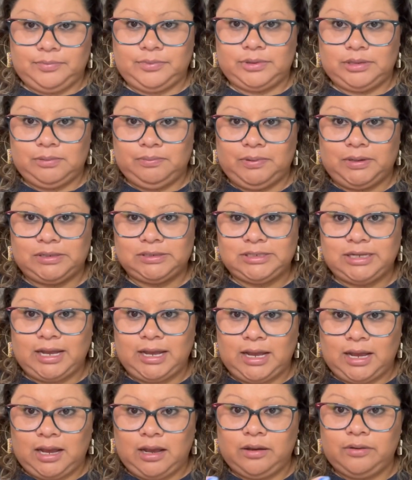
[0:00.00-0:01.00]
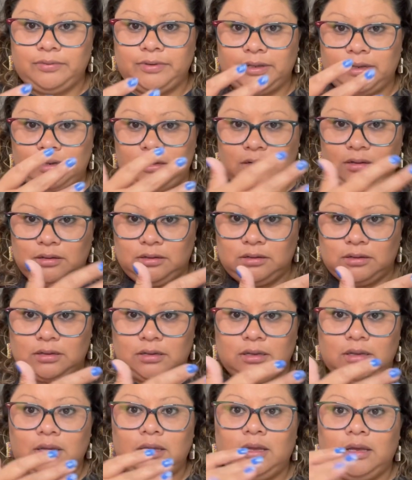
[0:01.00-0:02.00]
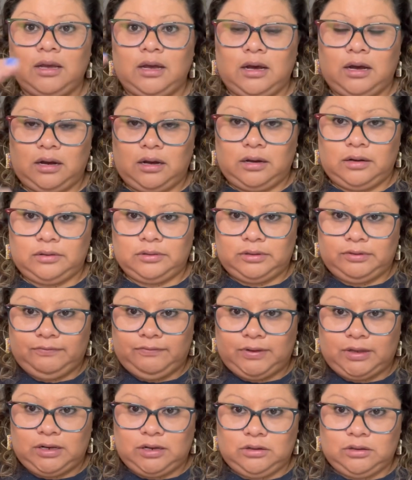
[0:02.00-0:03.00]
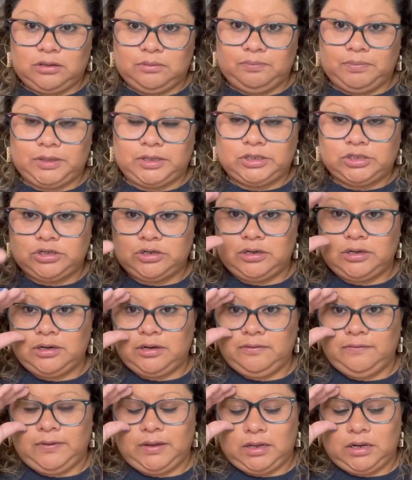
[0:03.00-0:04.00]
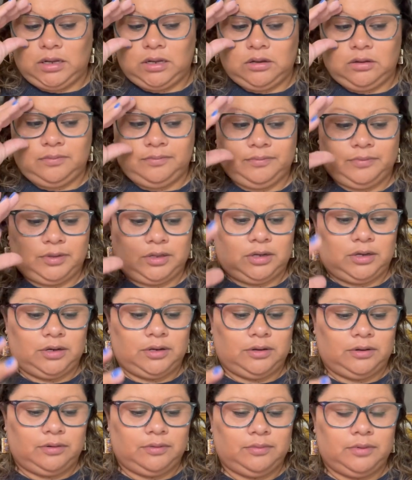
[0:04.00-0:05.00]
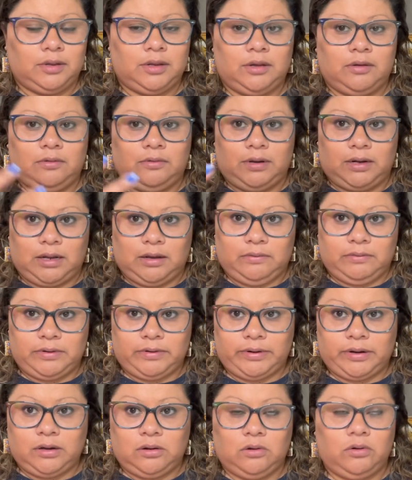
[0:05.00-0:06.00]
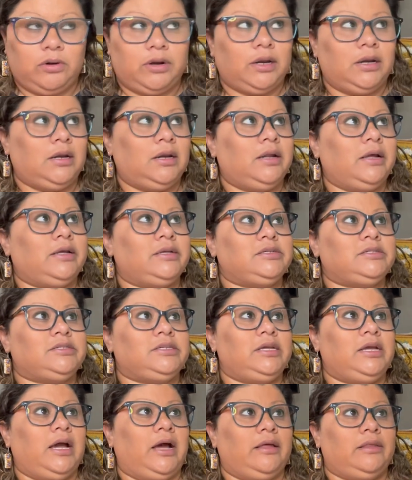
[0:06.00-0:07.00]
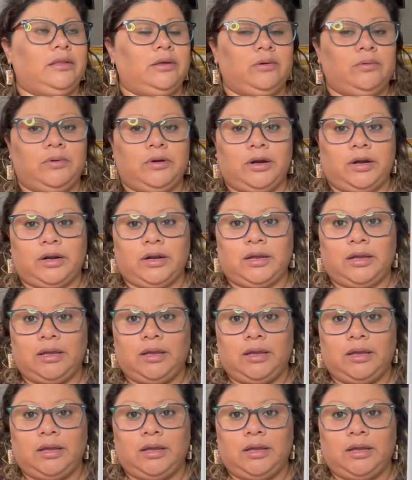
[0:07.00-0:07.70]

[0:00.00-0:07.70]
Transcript: depends how the look of the video, the picture in the video, you know, when I were recording and see how they work.